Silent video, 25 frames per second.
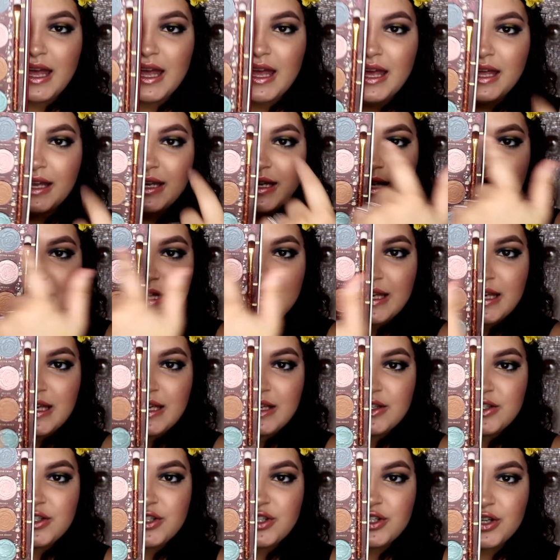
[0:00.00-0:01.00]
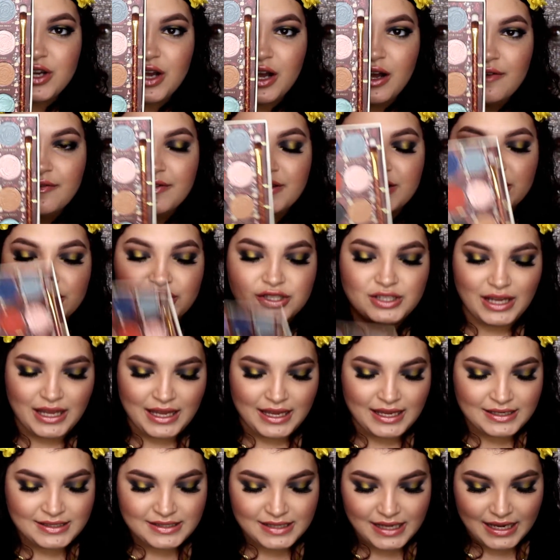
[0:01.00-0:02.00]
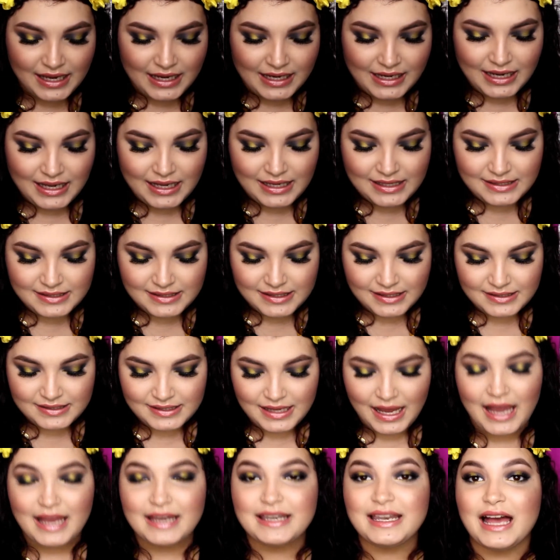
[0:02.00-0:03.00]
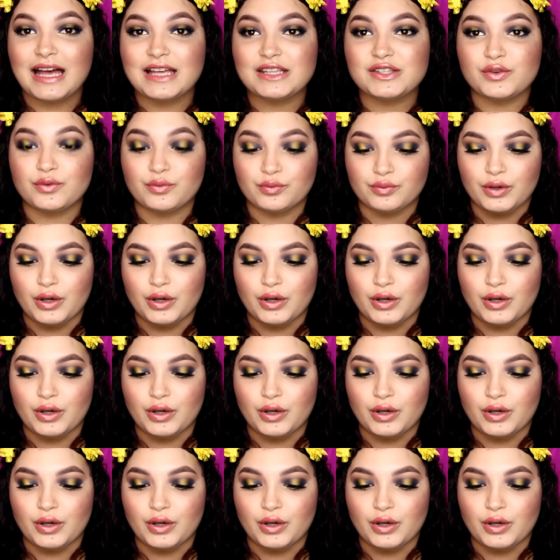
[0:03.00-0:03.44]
And each of the shades, it is designed as a